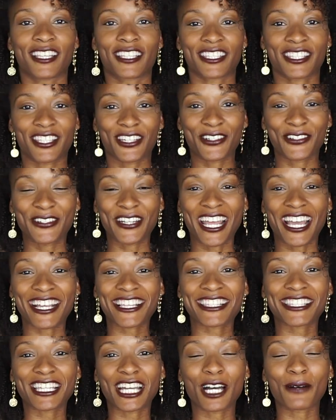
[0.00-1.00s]
So
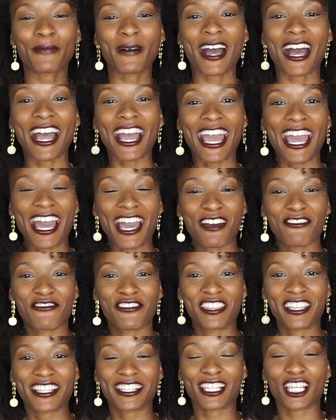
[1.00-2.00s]
next up, I have
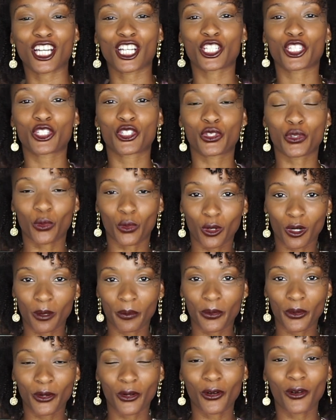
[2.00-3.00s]
this
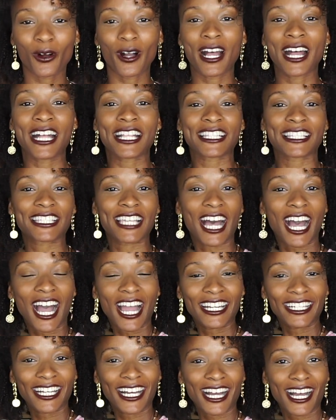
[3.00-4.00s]
adorable
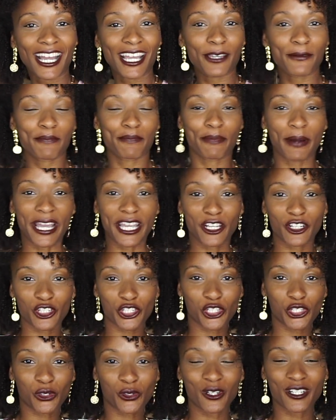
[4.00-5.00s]
tie-dye biker
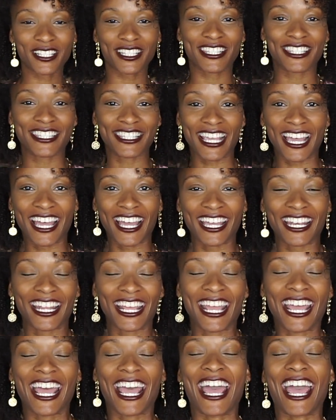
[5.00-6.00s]
short set,
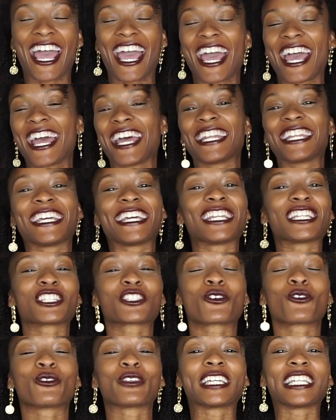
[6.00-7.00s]
and it is
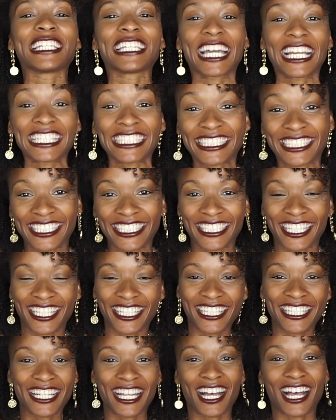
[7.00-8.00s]
only
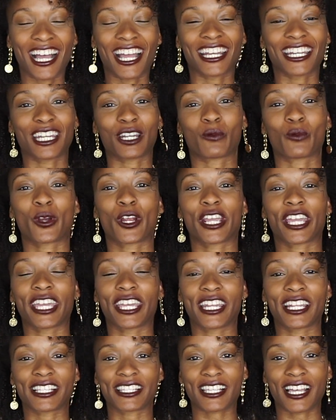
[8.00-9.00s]
$19.99, and I'm wearing
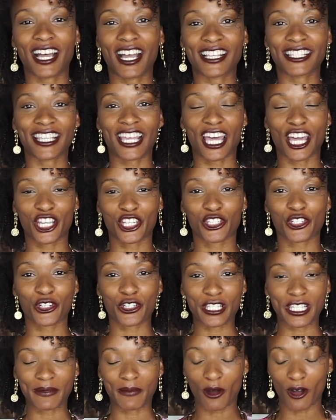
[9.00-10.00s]
it in a size extra
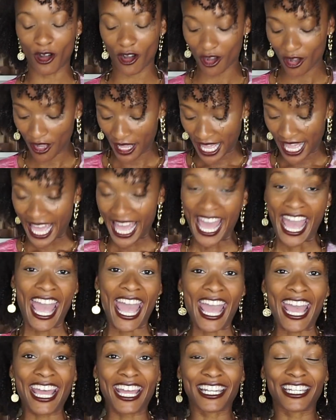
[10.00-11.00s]
small.
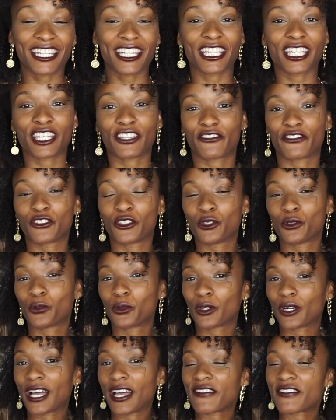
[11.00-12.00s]
And if you
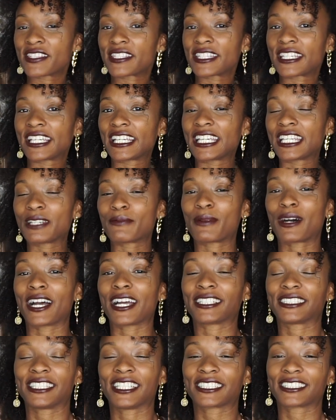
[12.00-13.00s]
will have seen
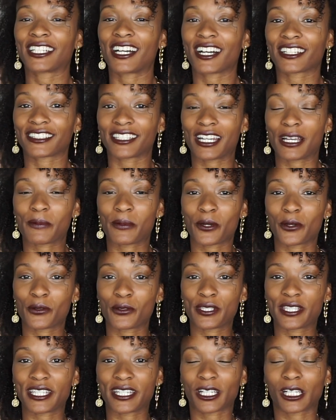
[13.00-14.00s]
my TikTok that I
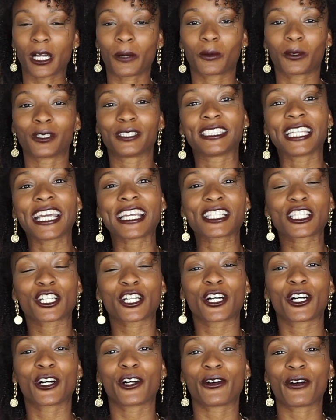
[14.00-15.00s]
posted a couple of days
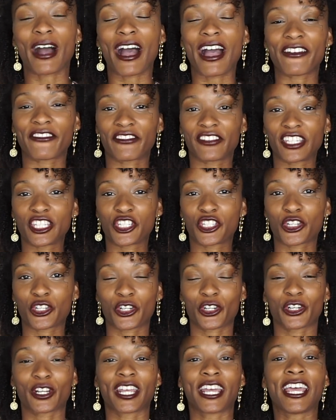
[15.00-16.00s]
ago, I
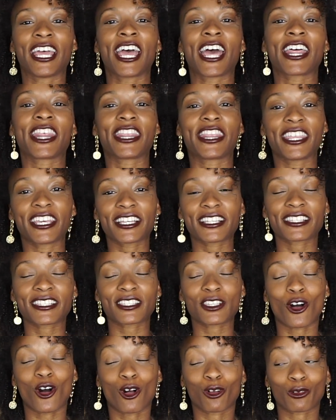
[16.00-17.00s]
featured this
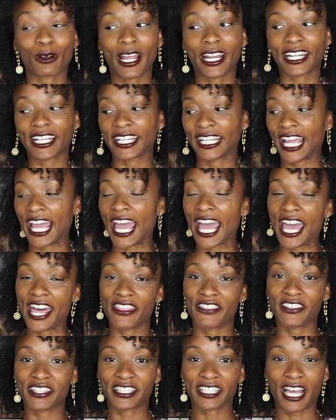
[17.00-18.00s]
already
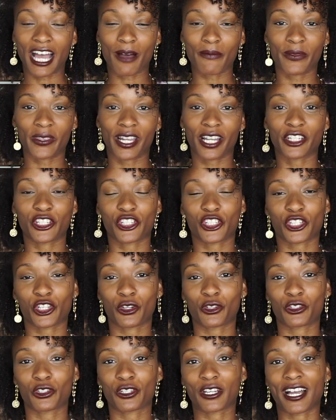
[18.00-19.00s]
and the top that I just
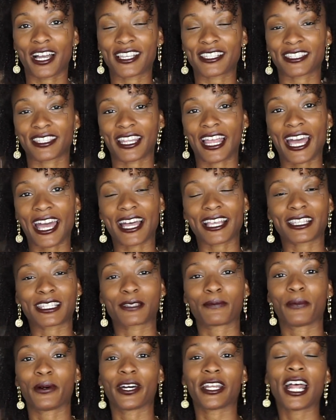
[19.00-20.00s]
showed you guys
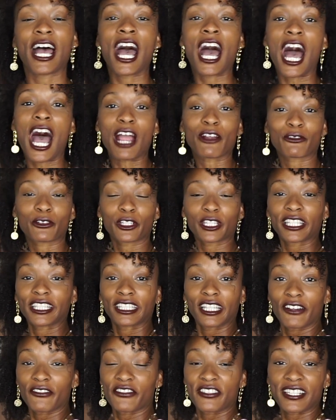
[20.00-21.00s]
last, but I really
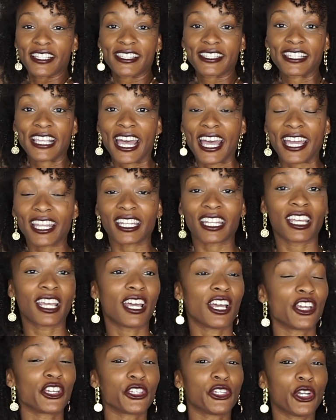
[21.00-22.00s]
love this set.
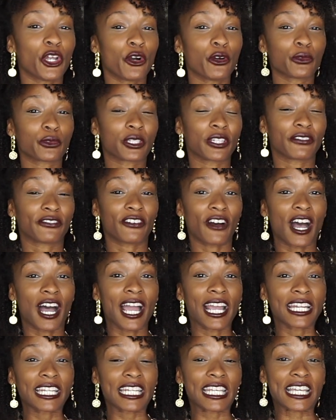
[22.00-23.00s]
You know, to
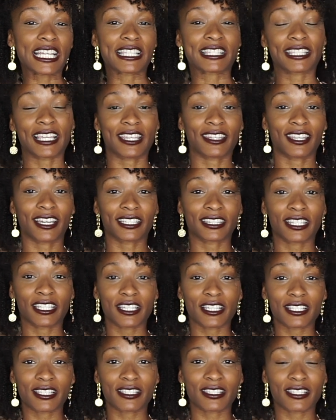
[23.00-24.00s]
find a set like
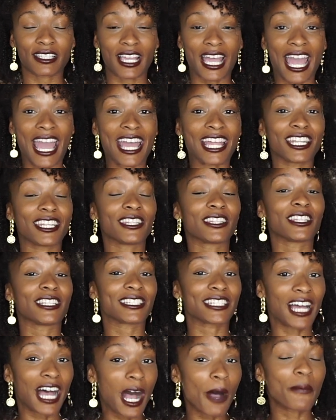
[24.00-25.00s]
this, and the
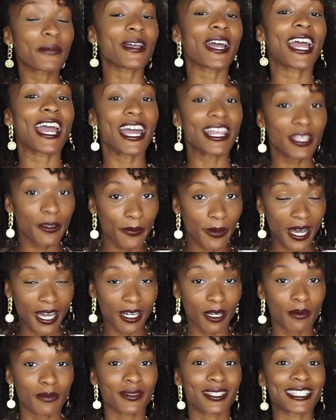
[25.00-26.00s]
top and the
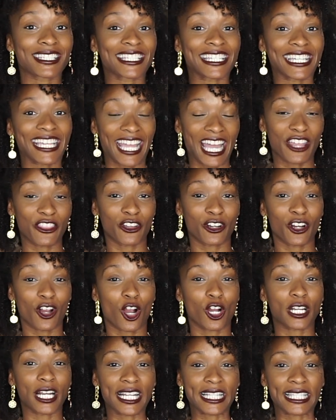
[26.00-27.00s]
bottoms together
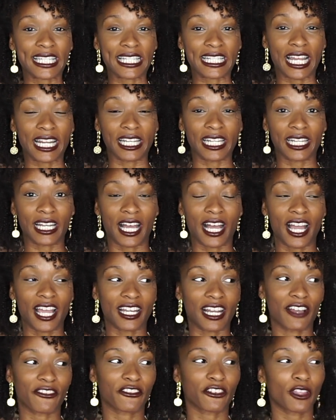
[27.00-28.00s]
are $19.99,
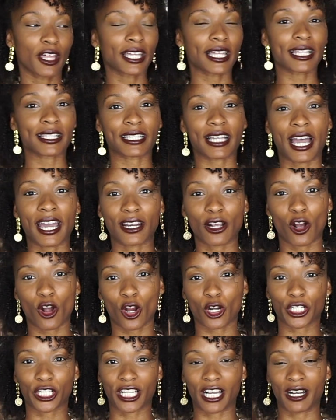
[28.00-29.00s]
I feel like that's kind of
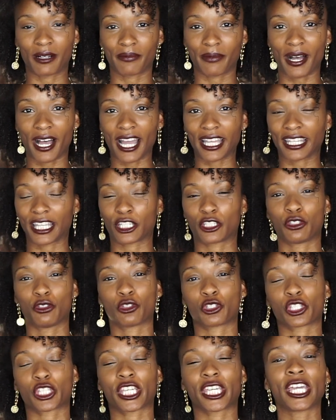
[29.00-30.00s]
hard to come by. Like,
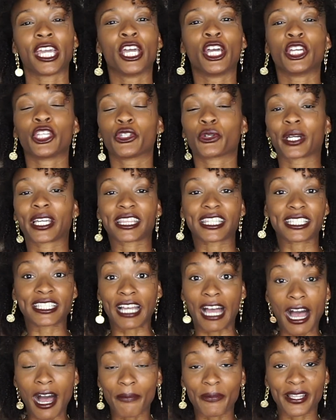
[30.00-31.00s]
usually you'll get the
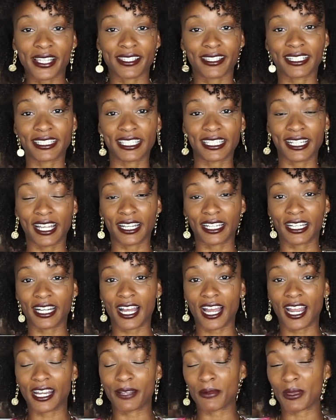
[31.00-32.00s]
top that's
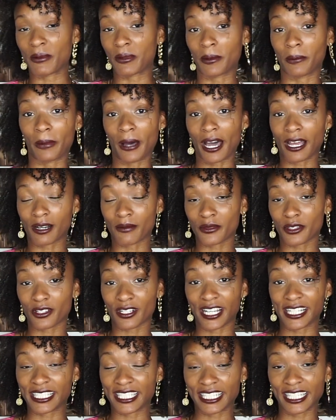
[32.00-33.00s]
$19.99, and maybe the bottoms are
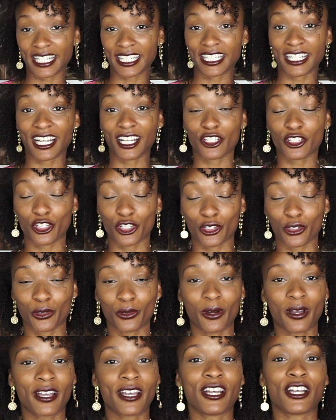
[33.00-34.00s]
$19.99
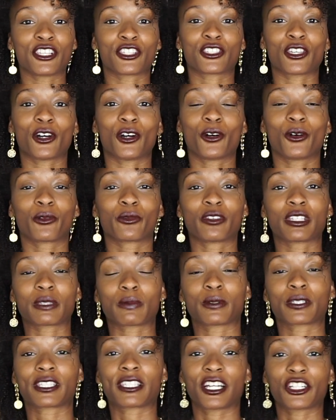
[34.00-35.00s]
too. So this
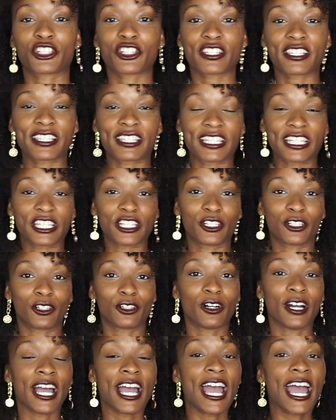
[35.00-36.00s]
was such a
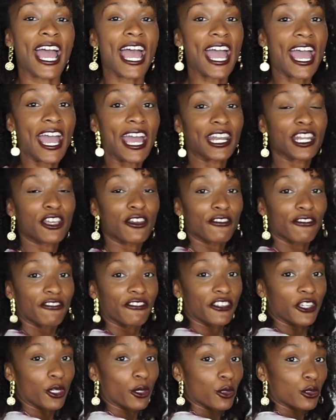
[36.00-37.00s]
steal, and it
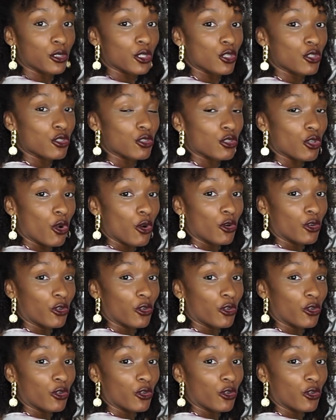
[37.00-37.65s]
feels so